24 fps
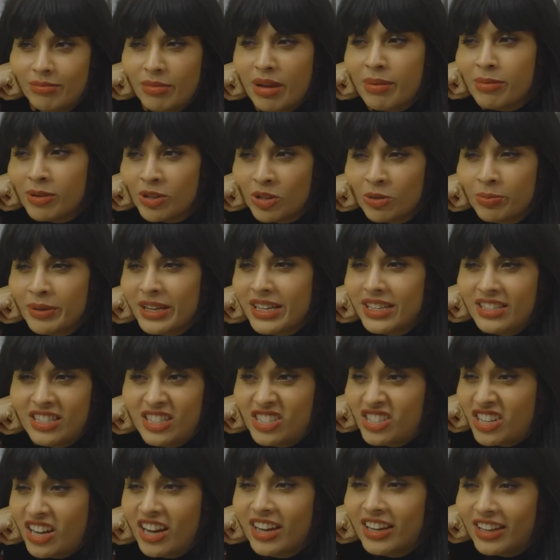Maybe you'll be a
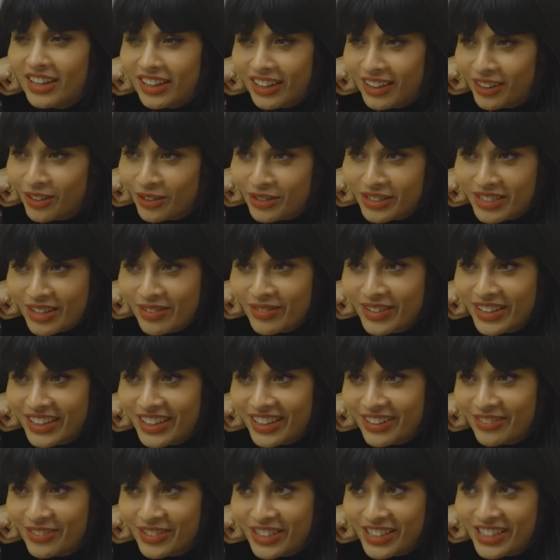designer or something
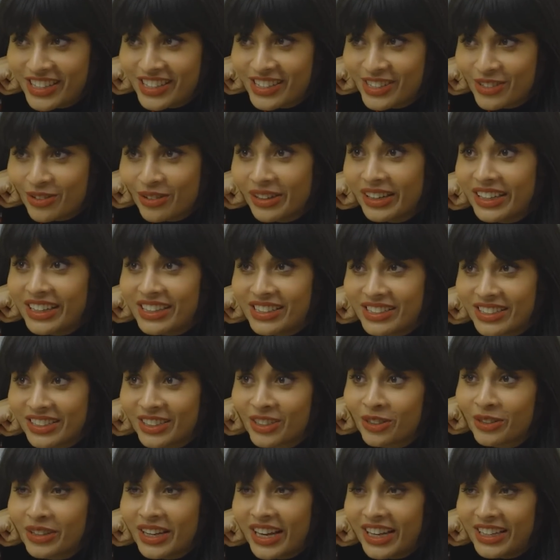after this, or at least a
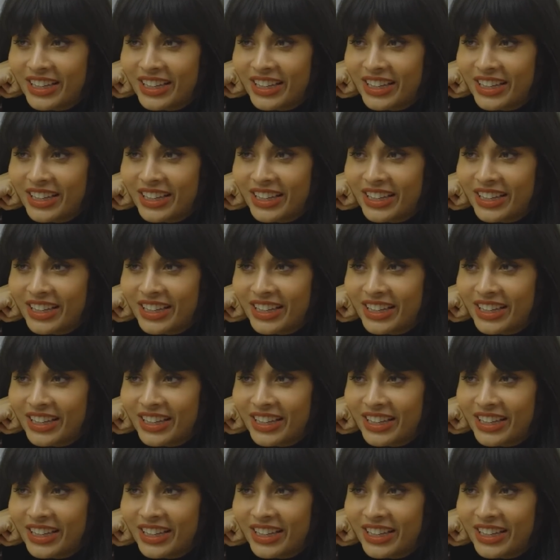creative